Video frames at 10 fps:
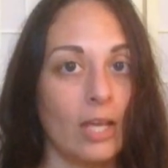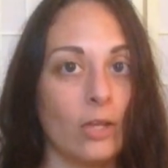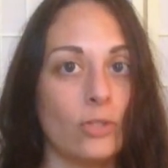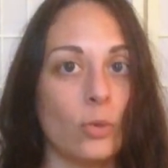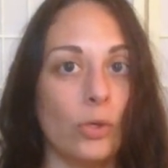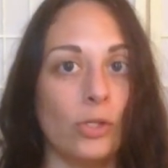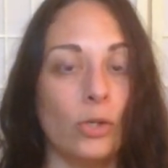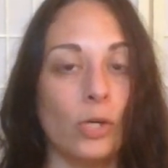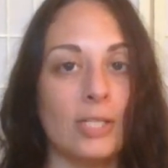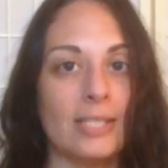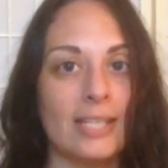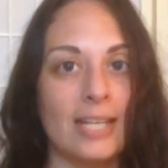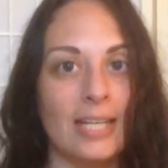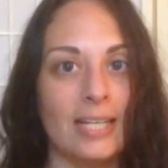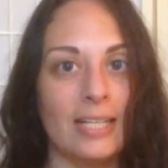So when you are
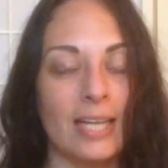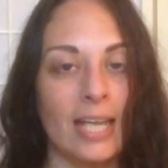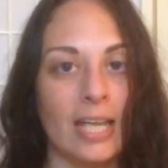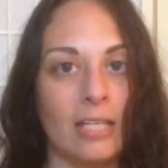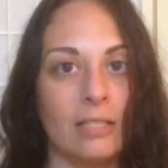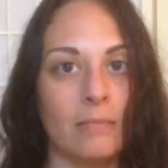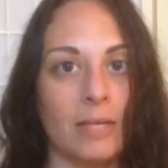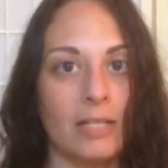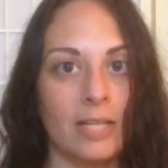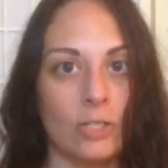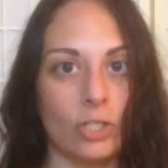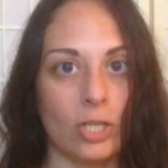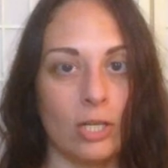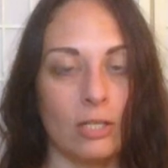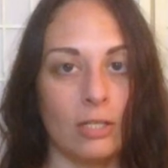sitting in
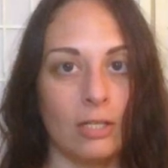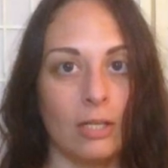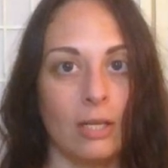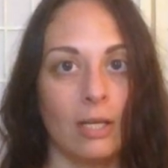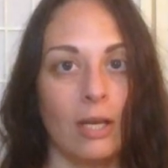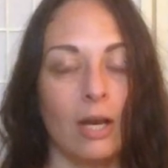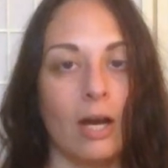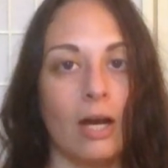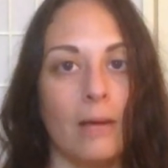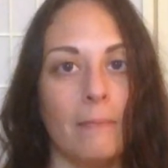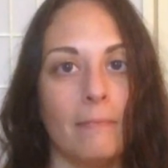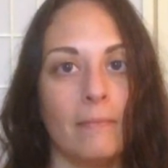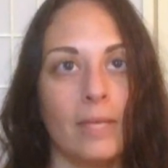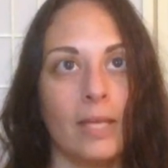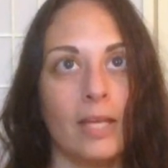meditation,
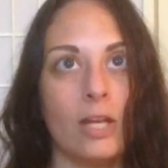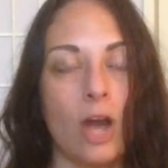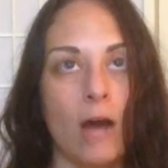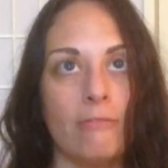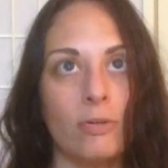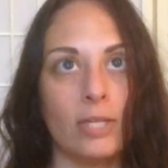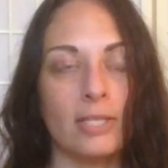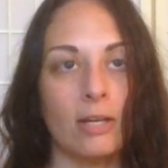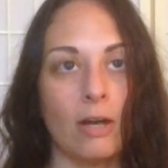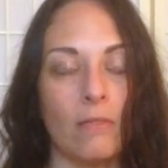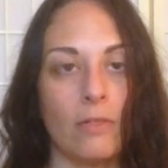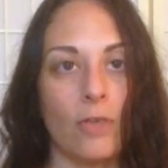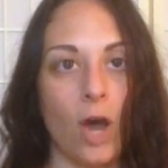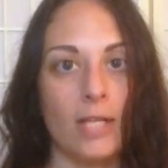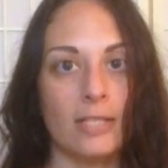not focusing on the
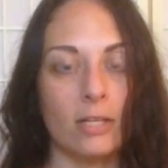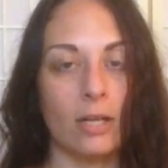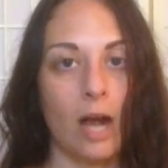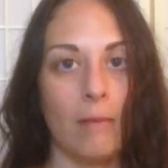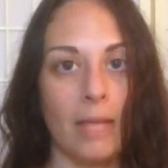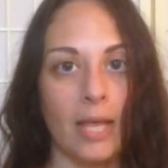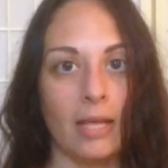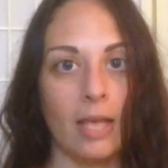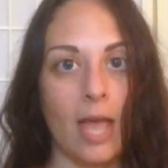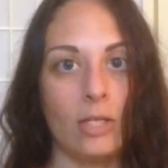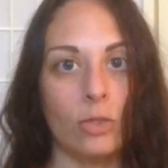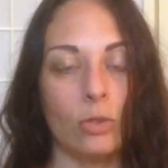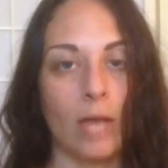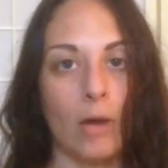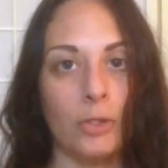thoughts that are coming, and you
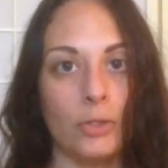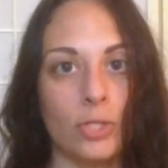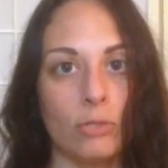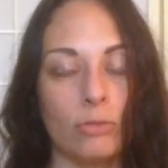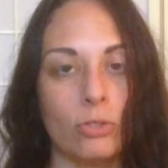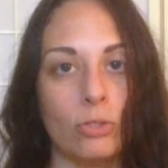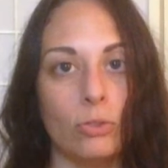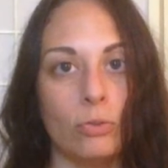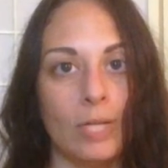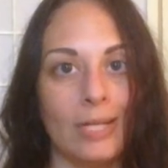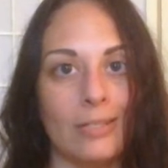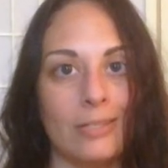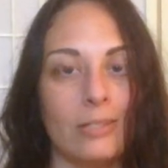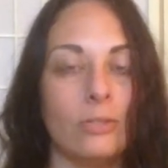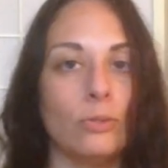allow yourself to tune
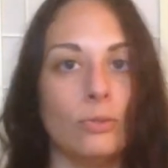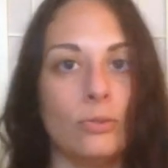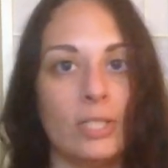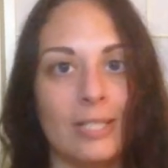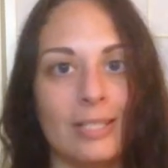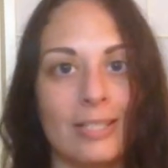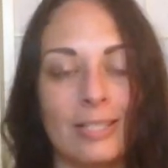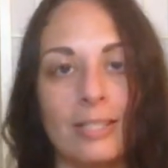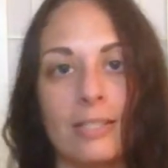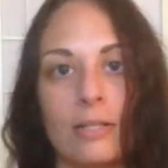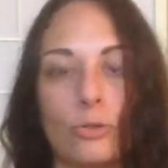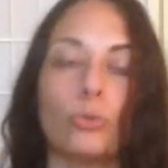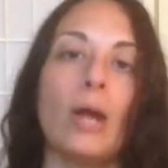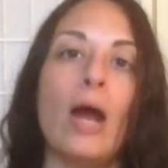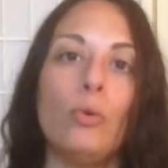into the existence that is
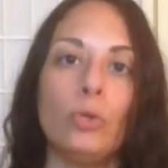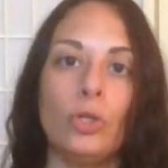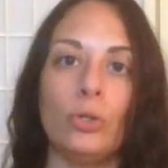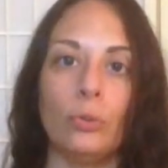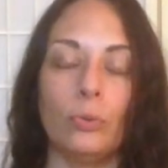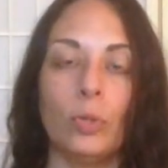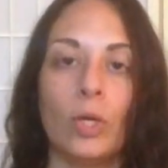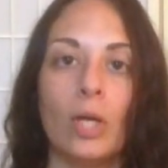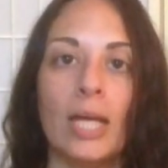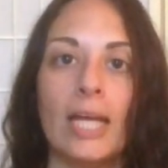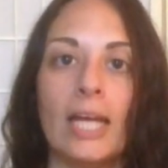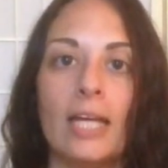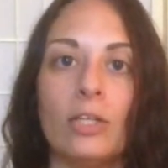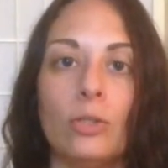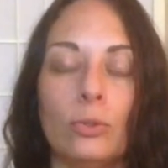around you,
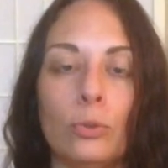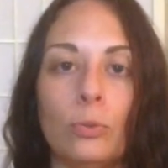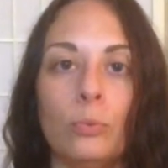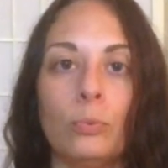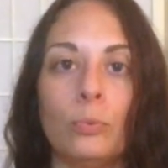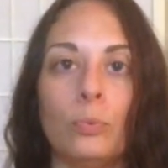you